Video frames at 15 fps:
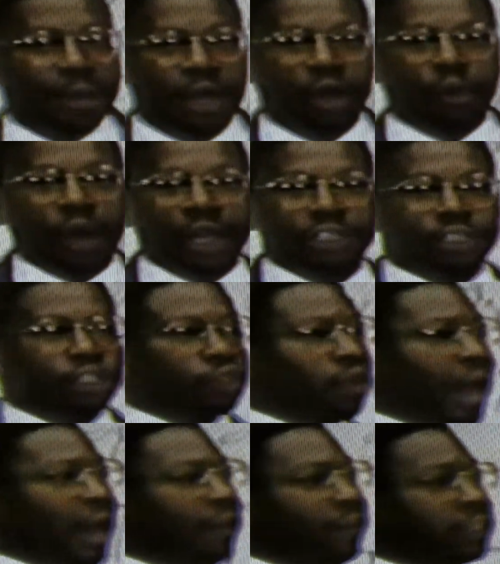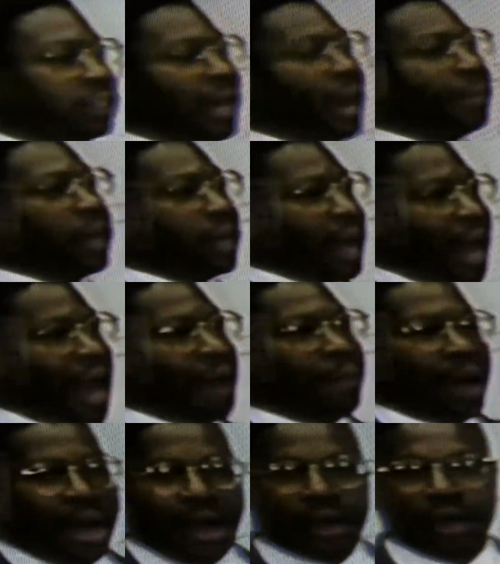What is the shrine of Islam? The
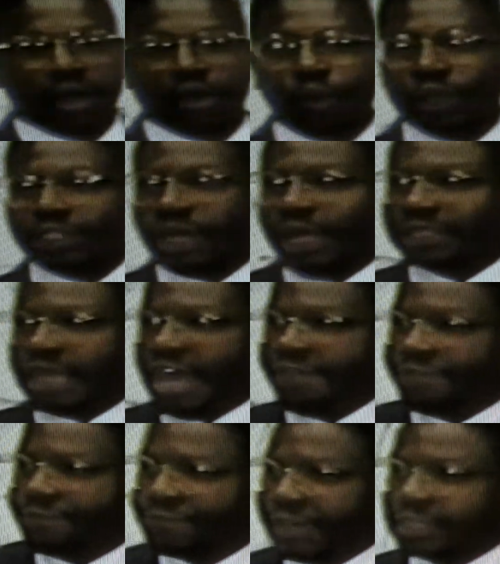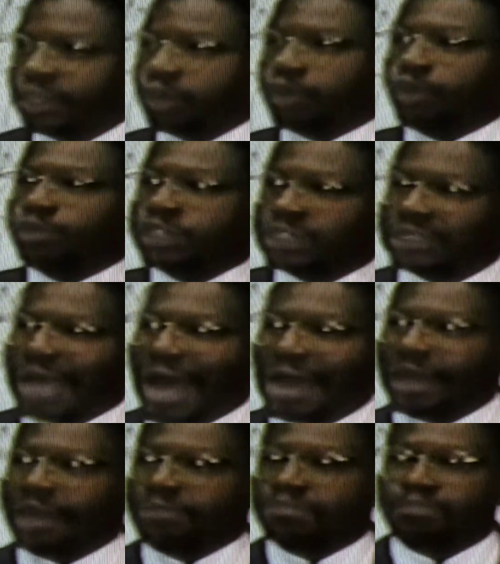Kaaba, which is a physical,
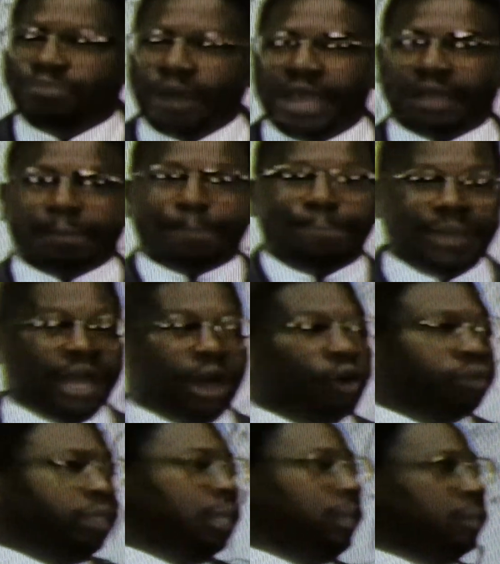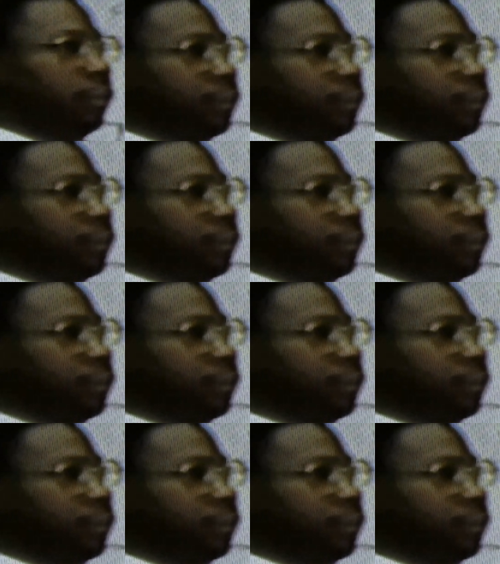solid brick building.